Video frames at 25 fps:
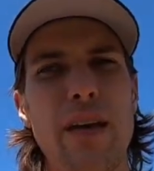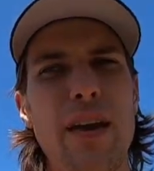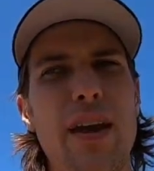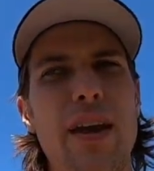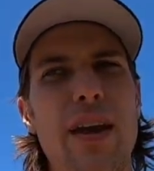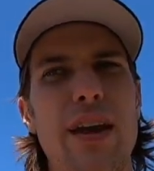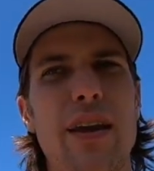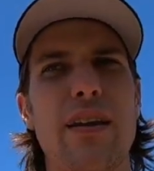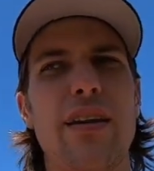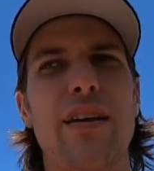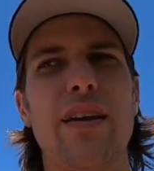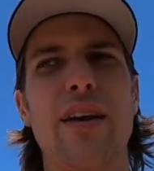
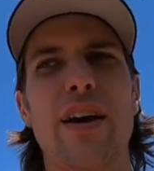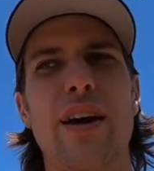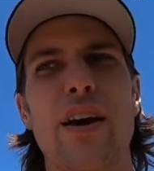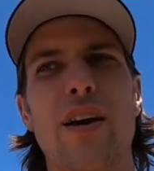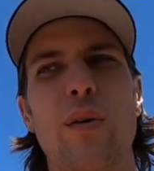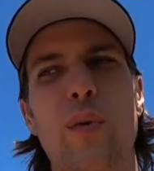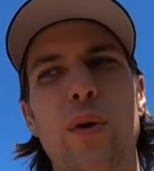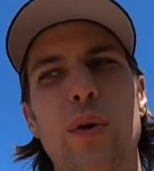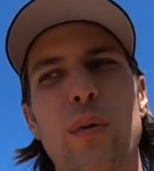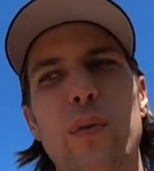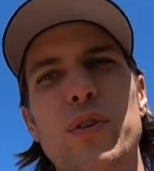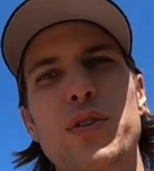And
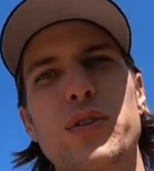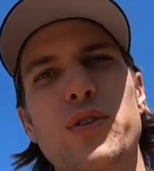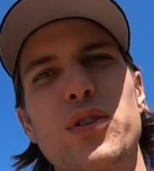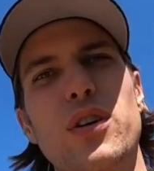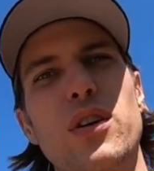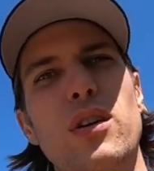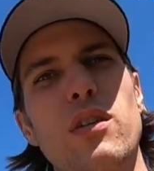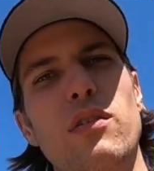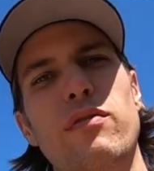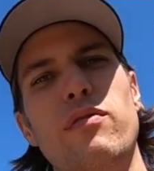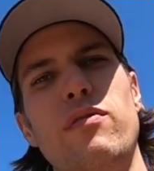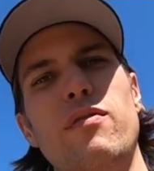we weren't
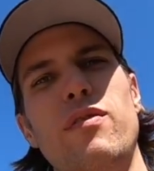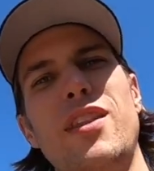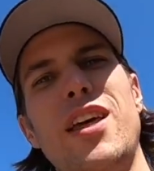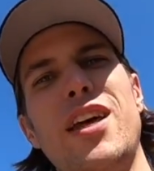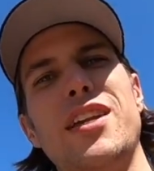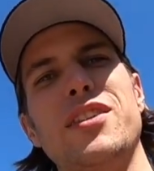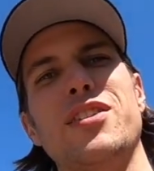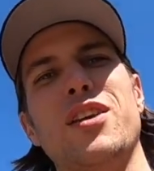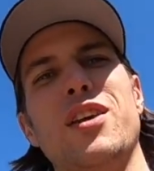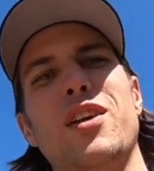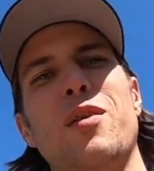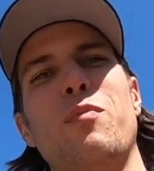sure if
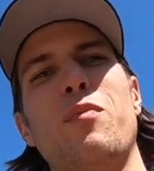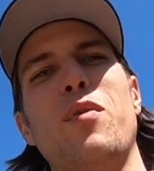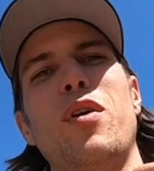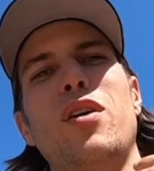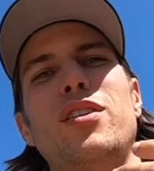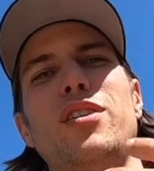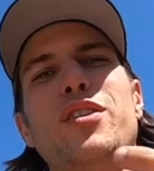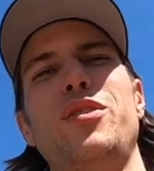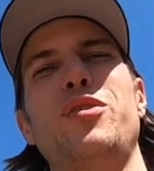that's like a part